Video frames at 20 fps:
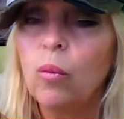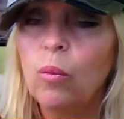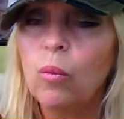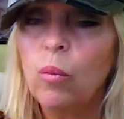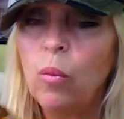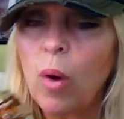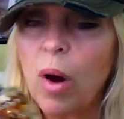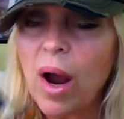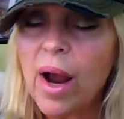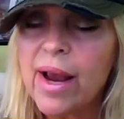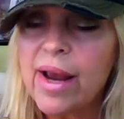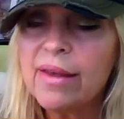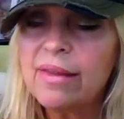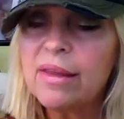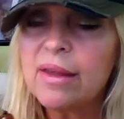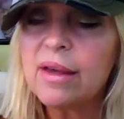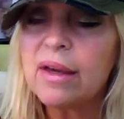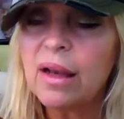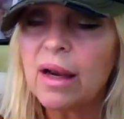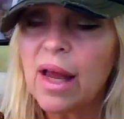why
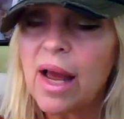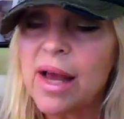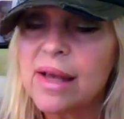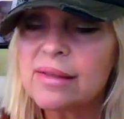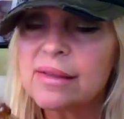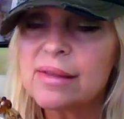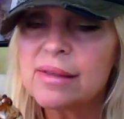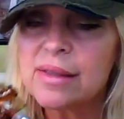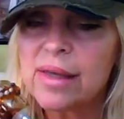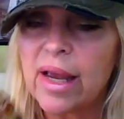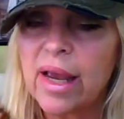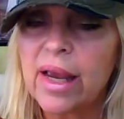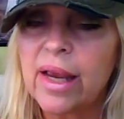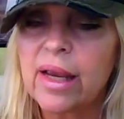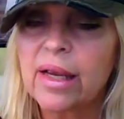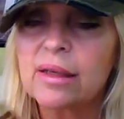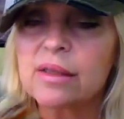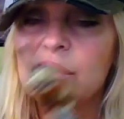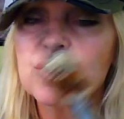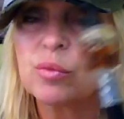the glass
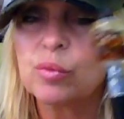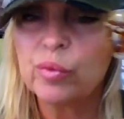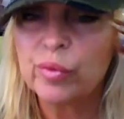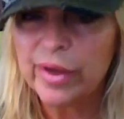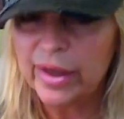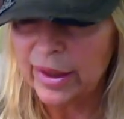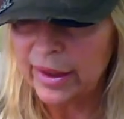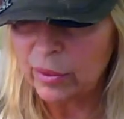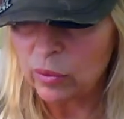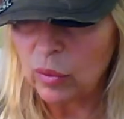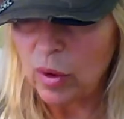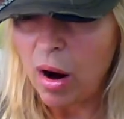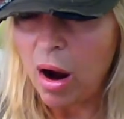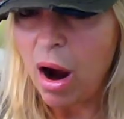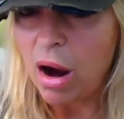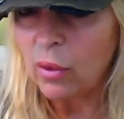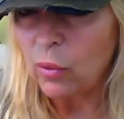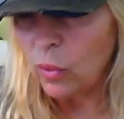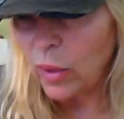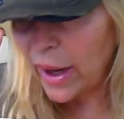tanks really
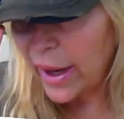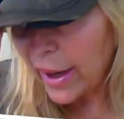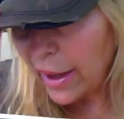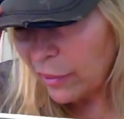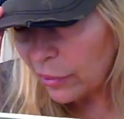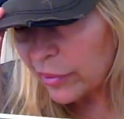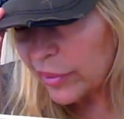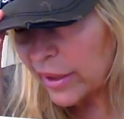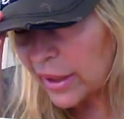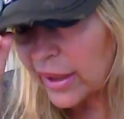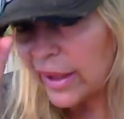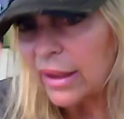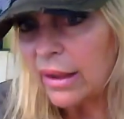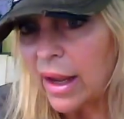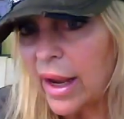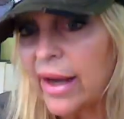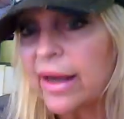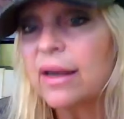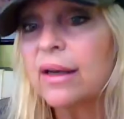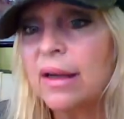rock, why I really
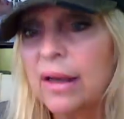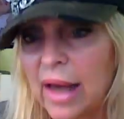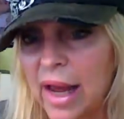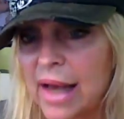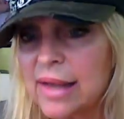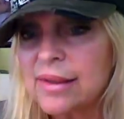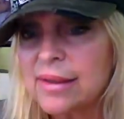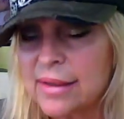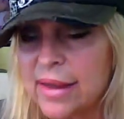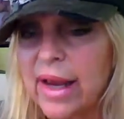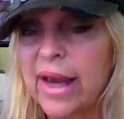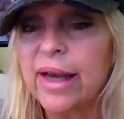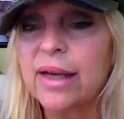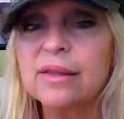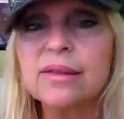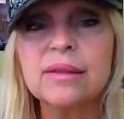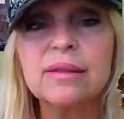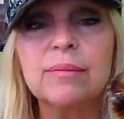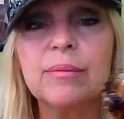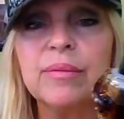like glass
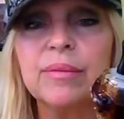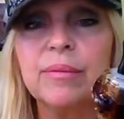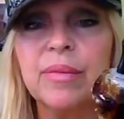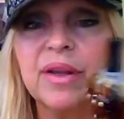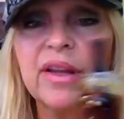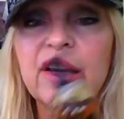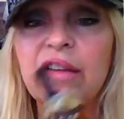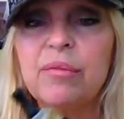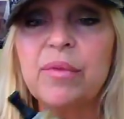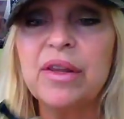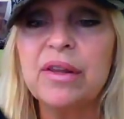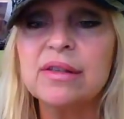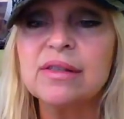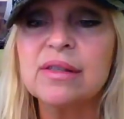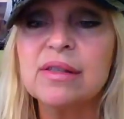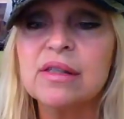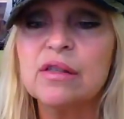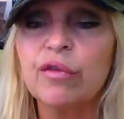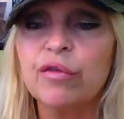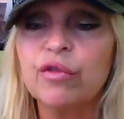tanks, and believe me,
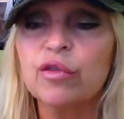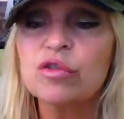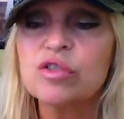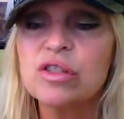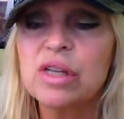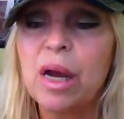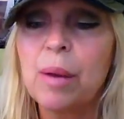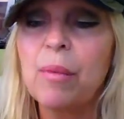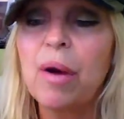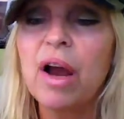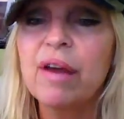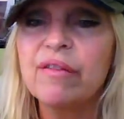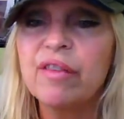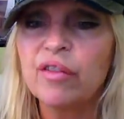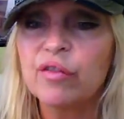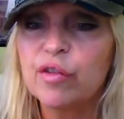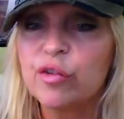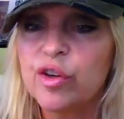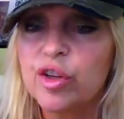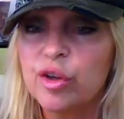this is the first time I've
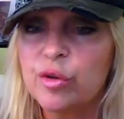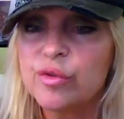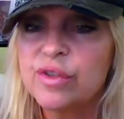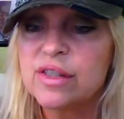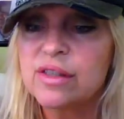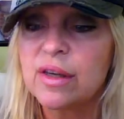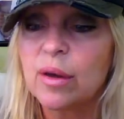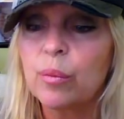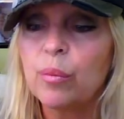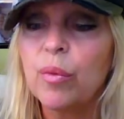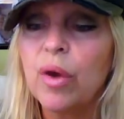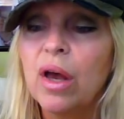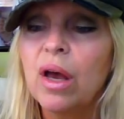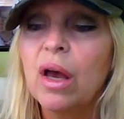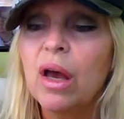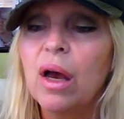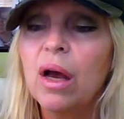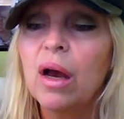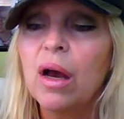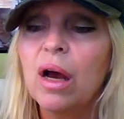ever used them,
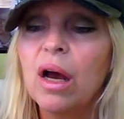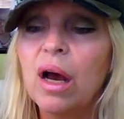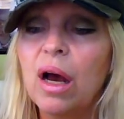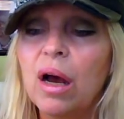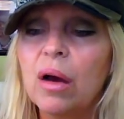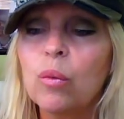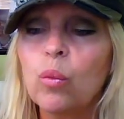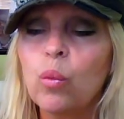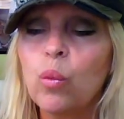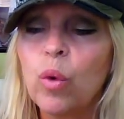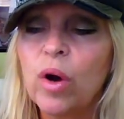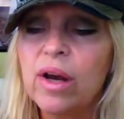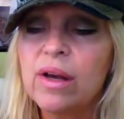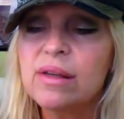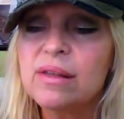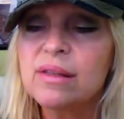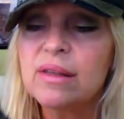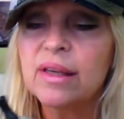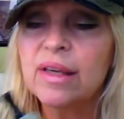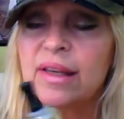
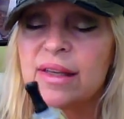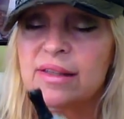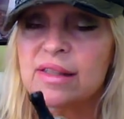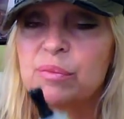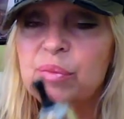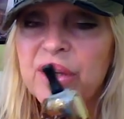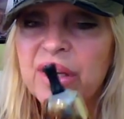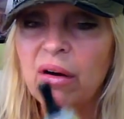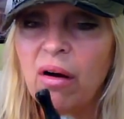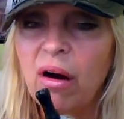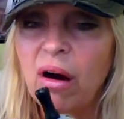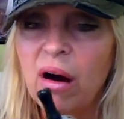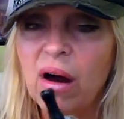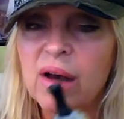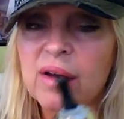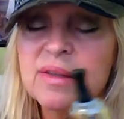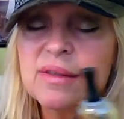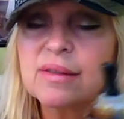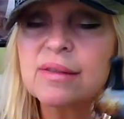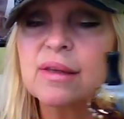is
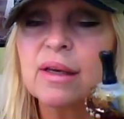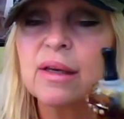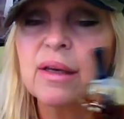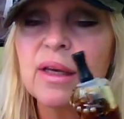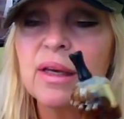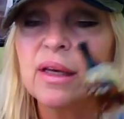because,